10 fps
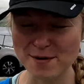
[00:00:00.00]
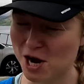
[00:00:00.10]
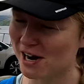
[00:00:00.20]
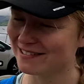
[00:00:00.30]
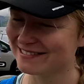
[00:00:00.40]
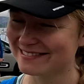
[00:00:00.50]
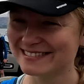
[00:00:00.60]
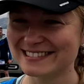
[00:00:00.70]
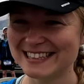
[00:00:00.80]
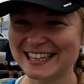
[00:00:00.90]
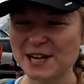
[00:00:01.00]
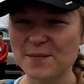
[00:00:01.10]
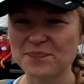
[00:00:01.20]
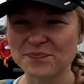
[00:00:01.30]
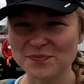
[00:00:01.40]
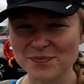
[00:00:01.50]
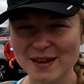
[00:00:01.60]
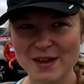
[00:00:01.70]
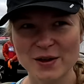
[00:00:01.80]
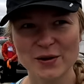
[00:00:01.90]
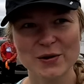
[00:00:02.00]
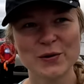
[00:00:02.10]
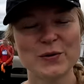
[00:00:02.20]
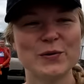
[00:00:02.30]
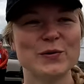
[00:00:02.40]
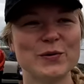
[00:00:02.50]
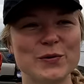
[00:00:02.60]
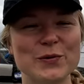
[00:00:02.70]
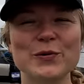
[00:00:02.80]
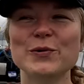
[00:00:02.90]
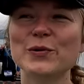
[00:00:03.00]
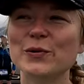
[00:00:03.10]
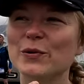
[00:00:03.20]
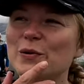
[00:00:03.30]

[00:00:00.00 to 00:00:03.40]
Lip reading: What have you done similar before? Or have you done anything similar before?